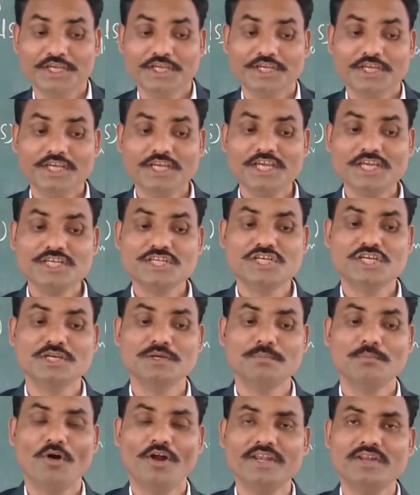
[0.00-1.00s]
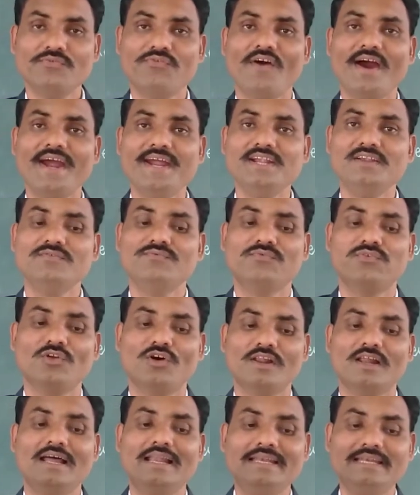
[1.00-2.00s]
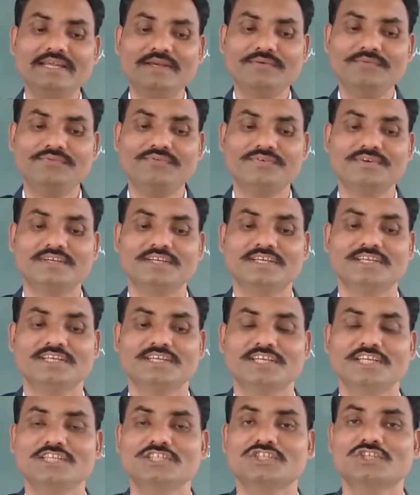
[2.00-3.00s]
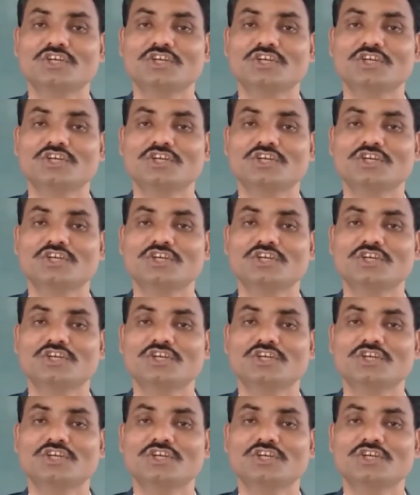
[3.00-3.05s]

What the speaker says: Each modified floral leaf is